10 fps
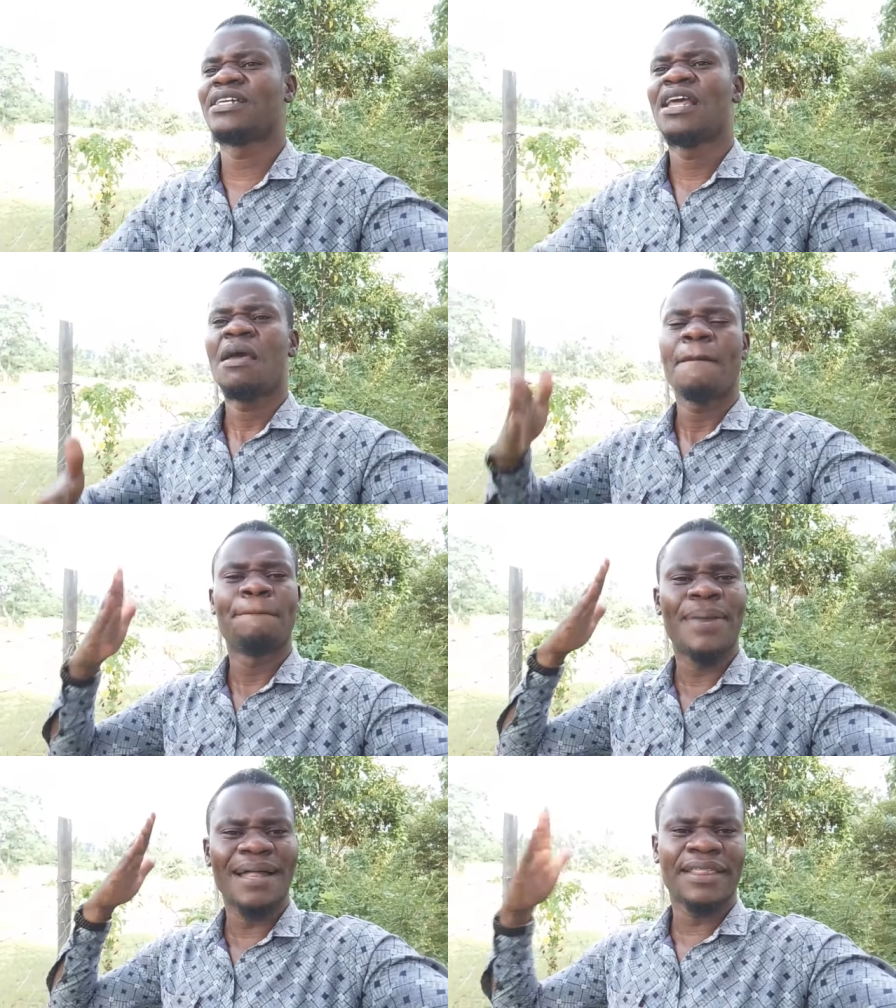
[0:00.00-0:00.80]
bad,
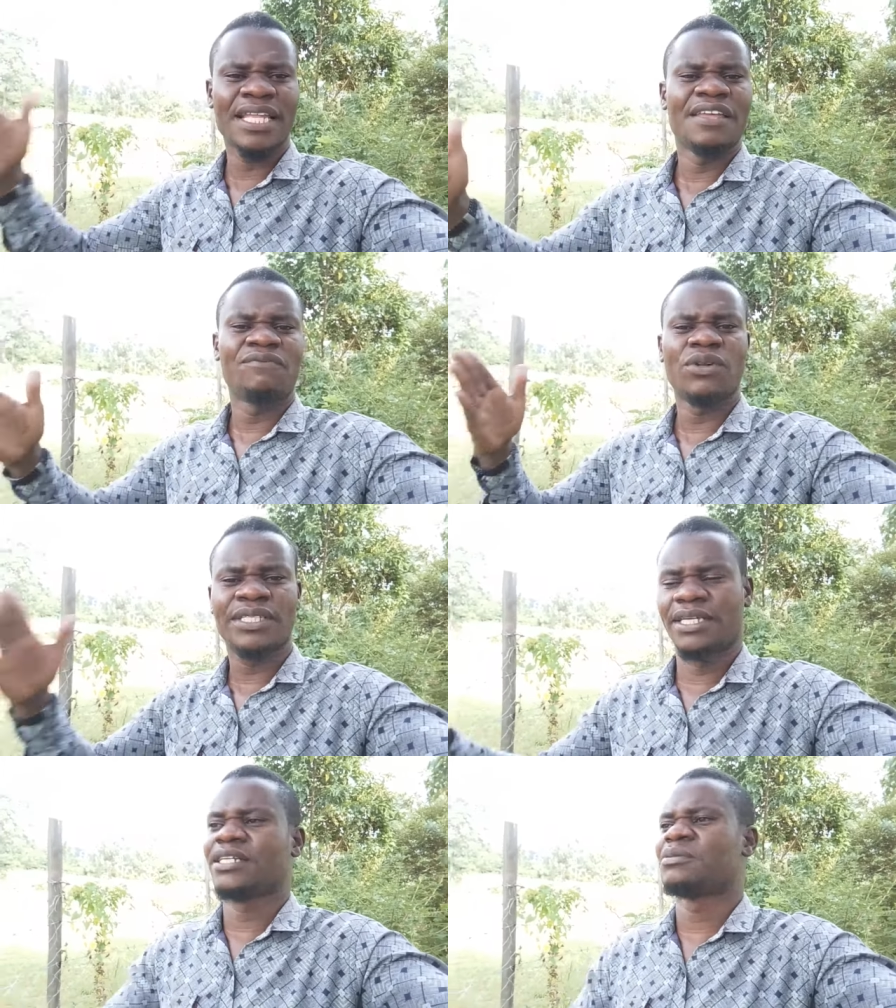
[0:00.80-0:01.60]
evil things
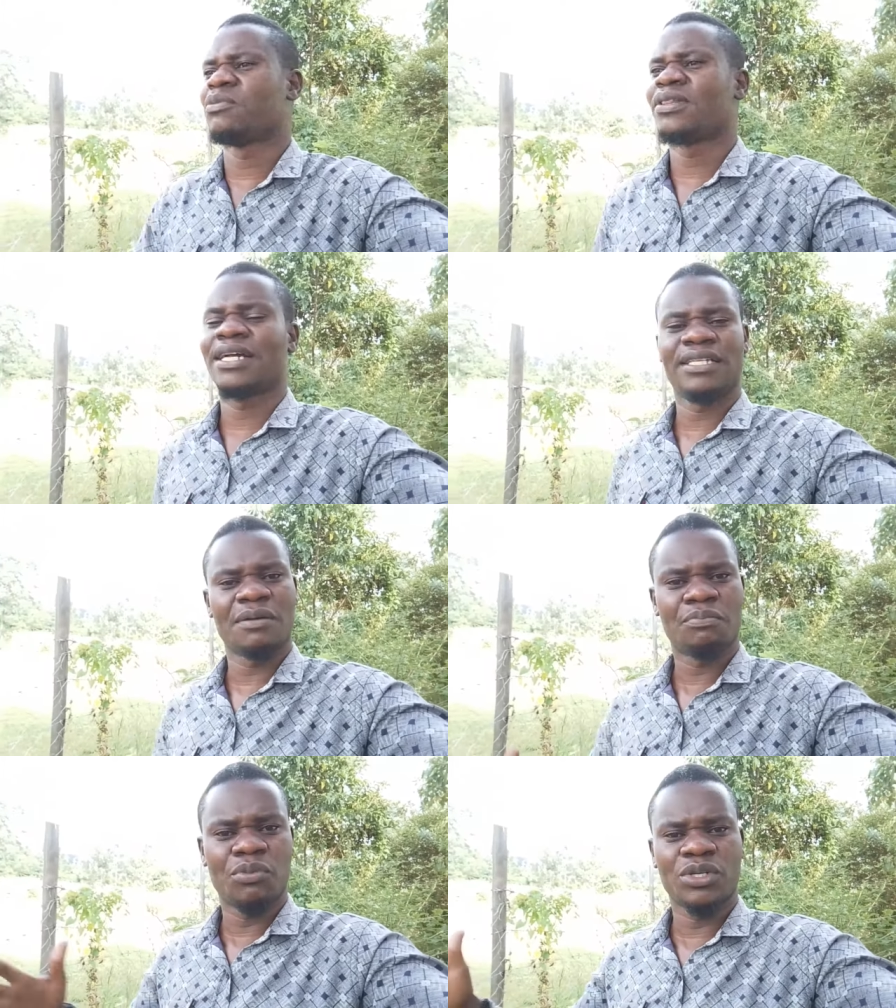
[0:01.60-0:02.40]
more than the
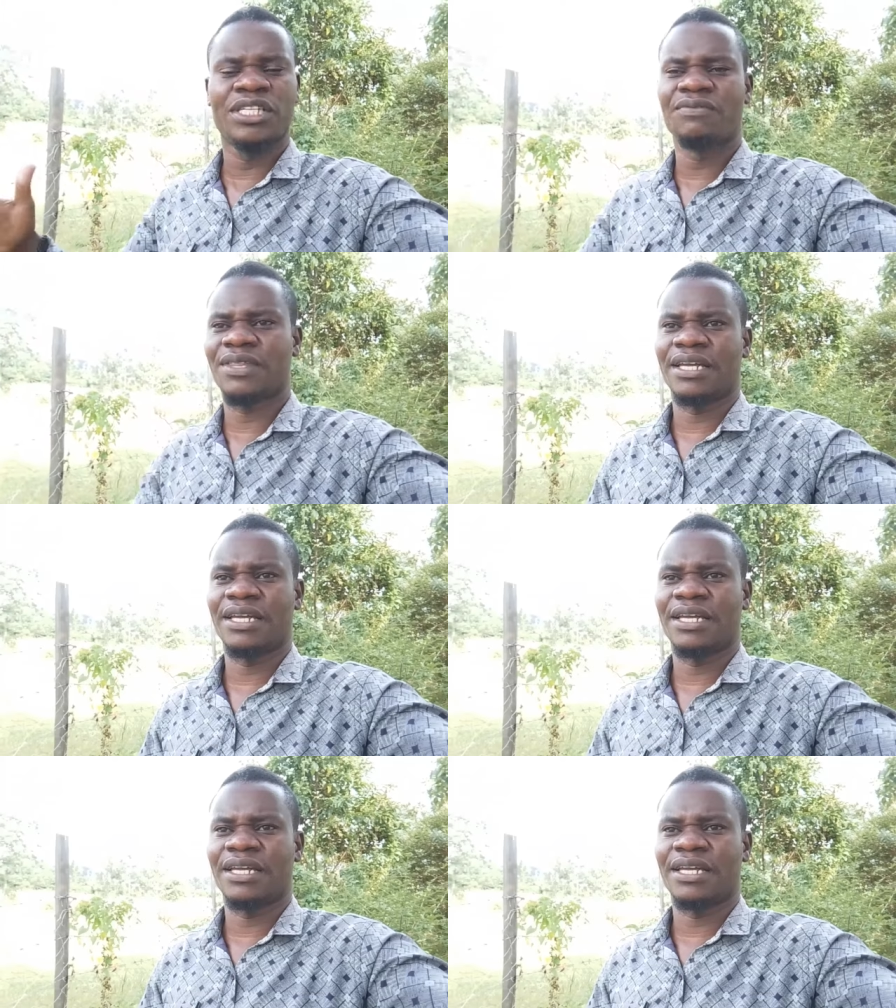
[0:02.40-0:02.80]
positive things.